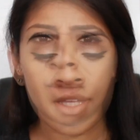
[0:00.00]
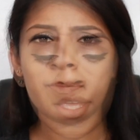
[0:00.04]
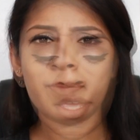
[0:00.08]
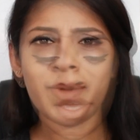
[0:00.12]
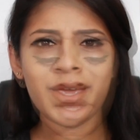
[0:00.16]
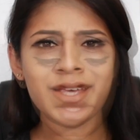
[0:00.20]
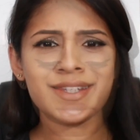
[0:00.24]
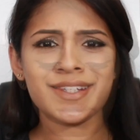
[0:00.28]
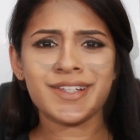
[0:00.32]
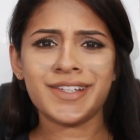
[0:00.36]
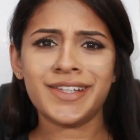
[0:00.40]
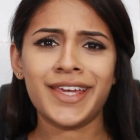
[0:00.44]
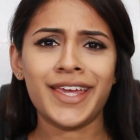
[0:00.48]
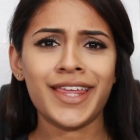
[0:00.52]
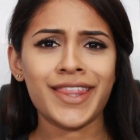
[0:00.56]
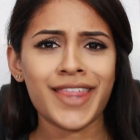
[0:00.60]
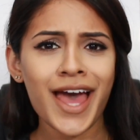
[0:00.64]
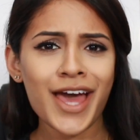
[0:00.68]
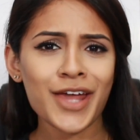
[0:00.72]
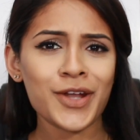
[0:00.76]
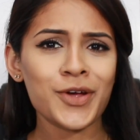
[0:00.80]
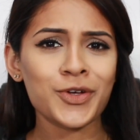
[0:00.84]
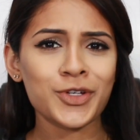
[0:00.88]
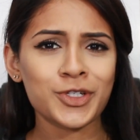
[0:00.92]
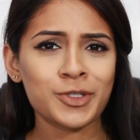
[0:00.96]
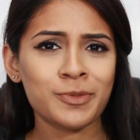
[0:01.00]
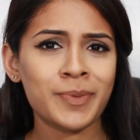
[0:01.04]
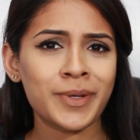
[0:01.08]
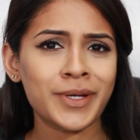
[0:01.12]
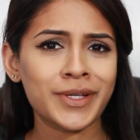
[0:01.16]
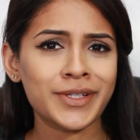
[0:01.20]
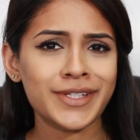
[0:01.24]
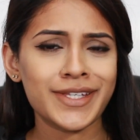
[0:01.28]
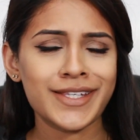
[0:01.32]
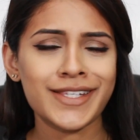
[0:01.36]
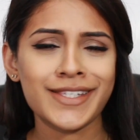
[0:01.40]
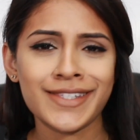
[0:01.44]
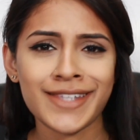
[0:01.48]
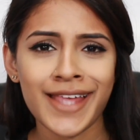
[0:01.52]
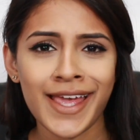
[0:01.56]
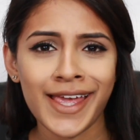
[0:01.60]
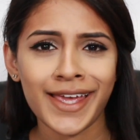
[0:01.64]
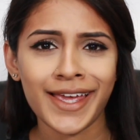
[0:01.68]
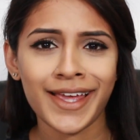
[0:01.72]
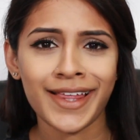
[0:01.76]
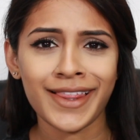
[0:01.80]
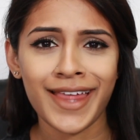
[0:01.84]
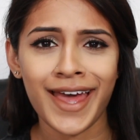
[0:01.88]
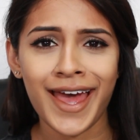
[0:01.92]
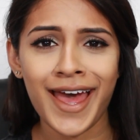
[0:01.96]
Basically, that whole spiel is
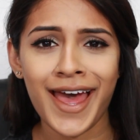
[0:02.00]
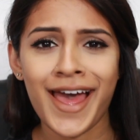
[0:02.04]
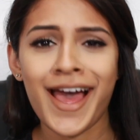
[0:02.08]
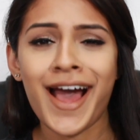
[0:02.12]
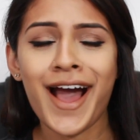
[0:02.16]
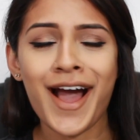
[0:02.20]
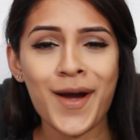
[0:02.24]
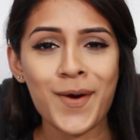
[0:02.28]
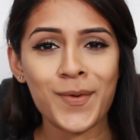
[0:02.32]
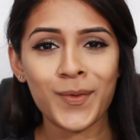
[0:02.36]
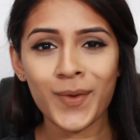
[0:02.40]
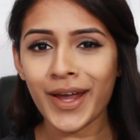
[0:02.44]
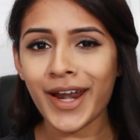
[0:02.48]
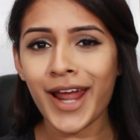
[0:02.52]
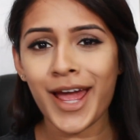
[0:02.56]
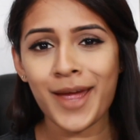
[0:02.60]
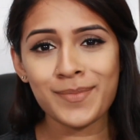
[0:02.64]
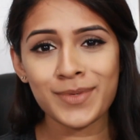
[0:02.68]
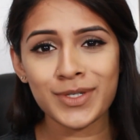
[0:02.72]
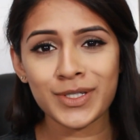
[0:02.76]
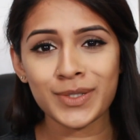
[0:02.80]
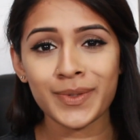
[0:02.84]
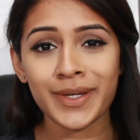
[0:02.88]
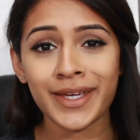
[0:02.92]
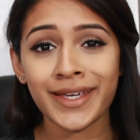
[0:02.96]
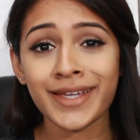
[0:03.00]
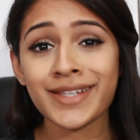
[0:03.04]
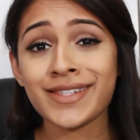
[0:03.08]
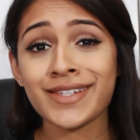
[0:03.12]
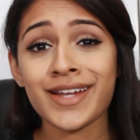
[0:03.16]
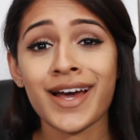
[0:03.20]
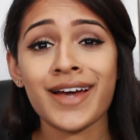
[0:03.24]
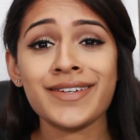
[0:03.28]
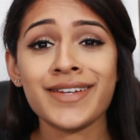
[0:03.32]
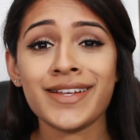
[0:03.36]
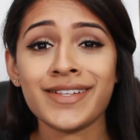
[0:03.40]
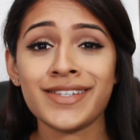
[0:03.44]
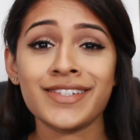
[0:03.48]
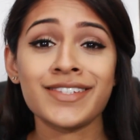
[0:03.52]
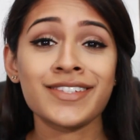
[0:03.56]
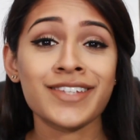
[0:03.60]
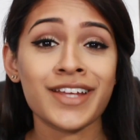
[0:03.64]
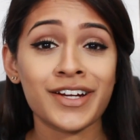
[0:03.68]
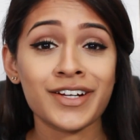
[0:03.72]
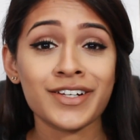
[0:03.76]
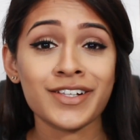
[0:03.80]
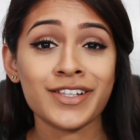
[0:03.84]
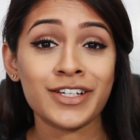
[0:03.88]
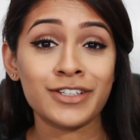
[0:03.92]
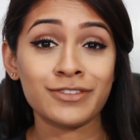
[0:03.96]
saying that what I'm doing is not
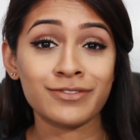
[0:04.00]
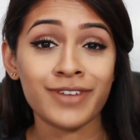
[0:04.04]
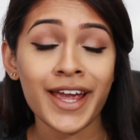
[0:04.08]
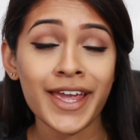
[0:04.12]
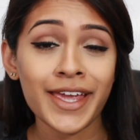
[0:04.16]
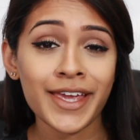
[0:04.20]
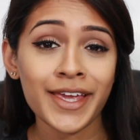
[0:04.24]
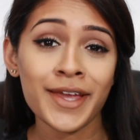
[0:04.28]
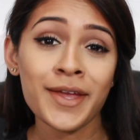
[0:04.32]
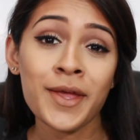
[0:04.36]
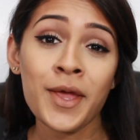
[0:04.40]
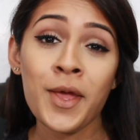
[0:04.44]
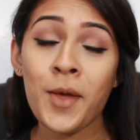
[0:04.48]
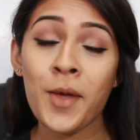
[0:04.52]
necessarily right,